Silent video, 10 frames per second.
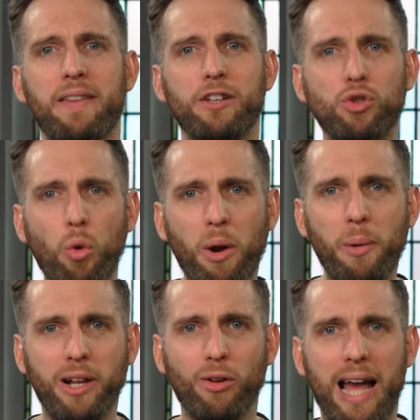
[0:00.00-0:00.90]
In the
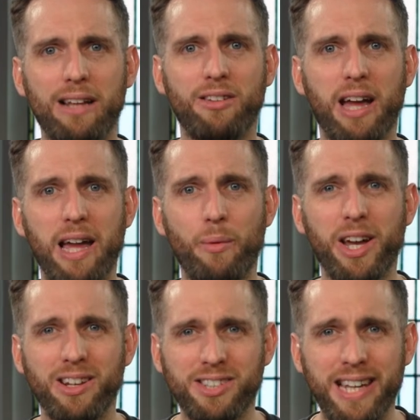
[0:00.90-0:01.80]
story we're going to look at today,
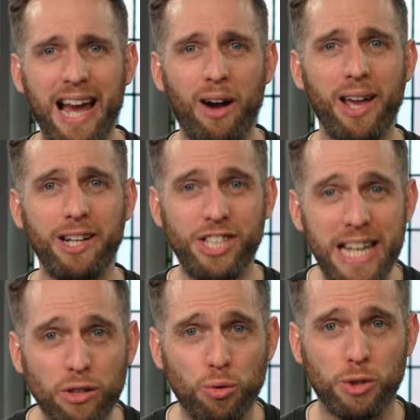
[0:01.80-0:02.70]
we're going to see how
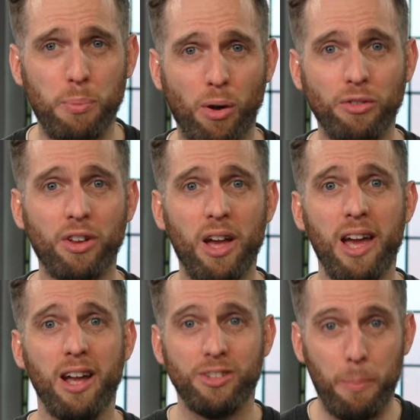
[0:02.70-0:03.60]
Jesus responds
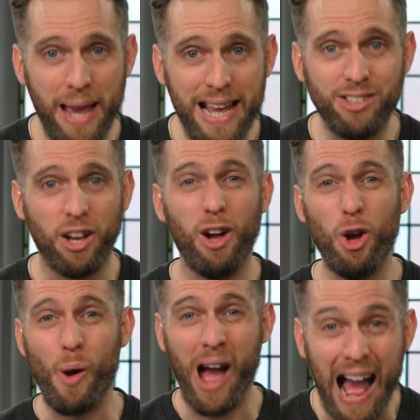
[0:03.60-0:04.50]
to Peter,
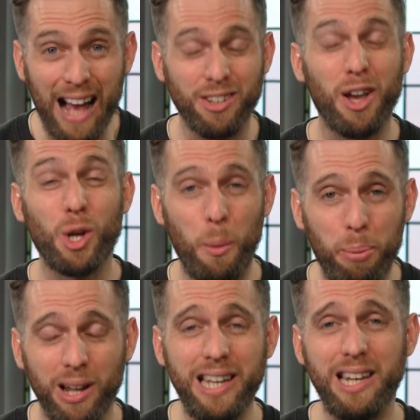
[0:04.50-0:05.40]
who has
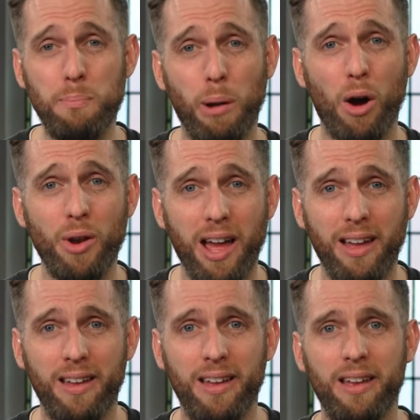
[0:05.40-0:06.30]
completely blown it.
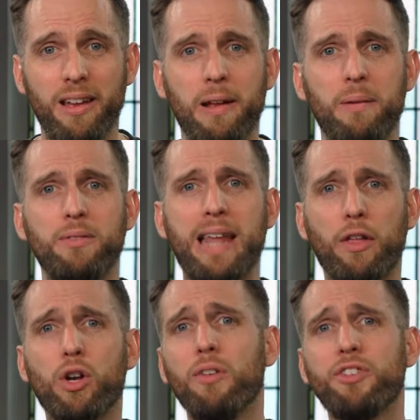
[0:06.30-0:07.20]

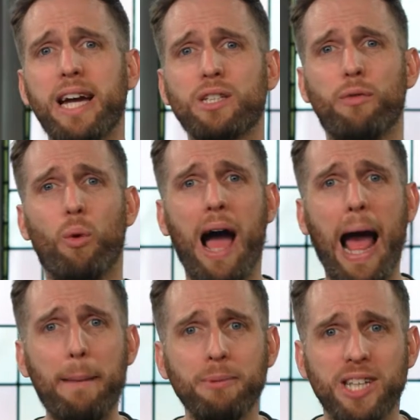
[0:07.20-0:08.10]
Now, the context for what
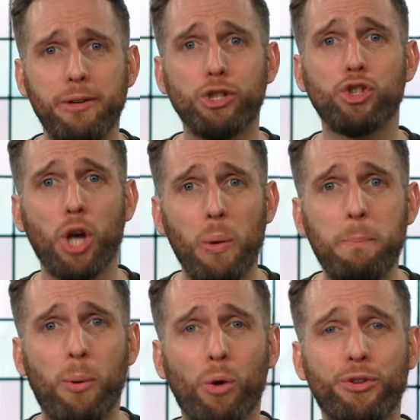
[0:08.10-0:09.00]
happens here is so
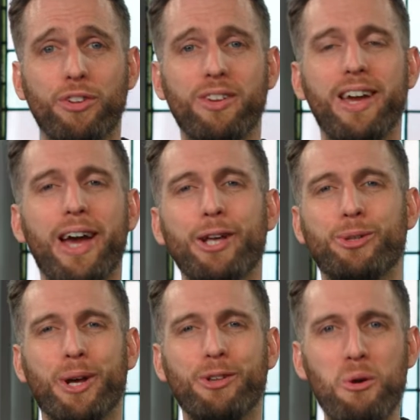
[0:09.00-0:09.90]
important,
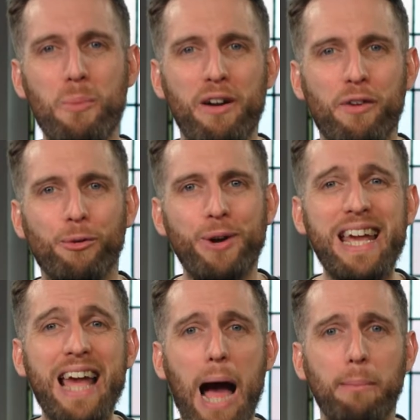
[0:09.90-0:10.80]
so I'm going to do a bit of a
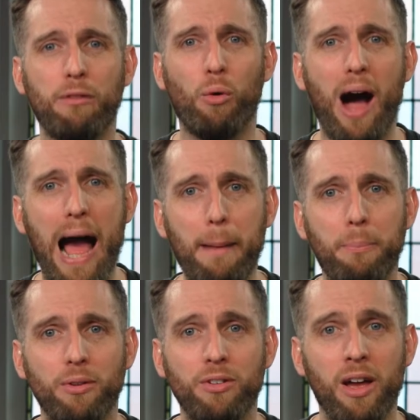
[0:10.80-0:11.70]
recap of what
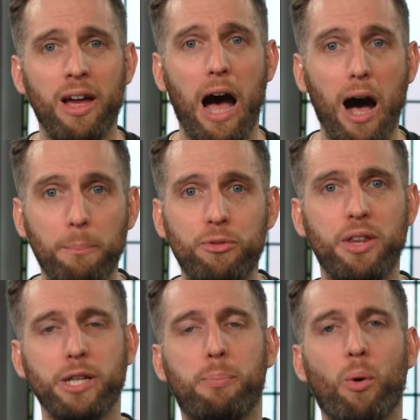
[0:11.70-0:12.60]
happened up
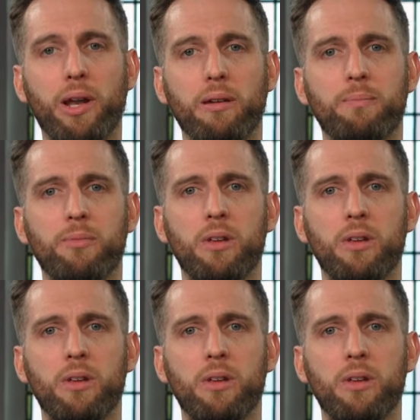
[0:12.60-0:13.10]
to this point.